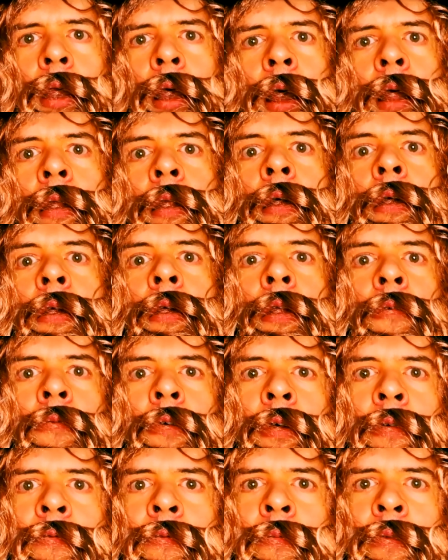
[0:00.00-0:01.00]
I'm not going to
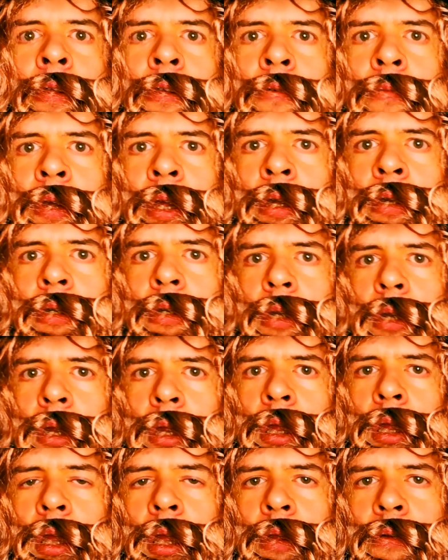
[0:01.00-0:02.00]
run from this witch.
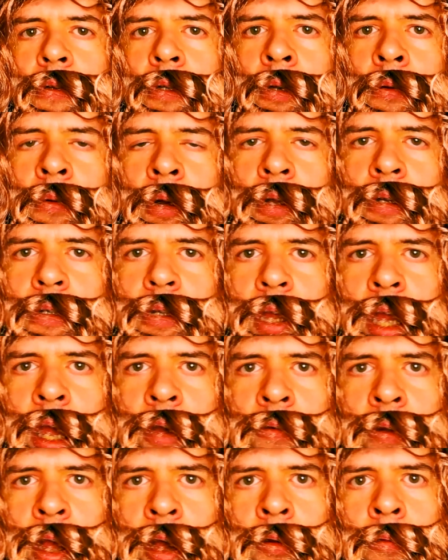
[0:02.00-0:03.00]
If she wants to
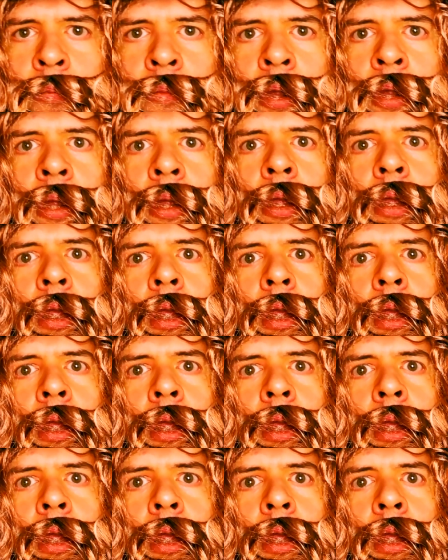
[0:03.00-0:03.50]
have it out with me,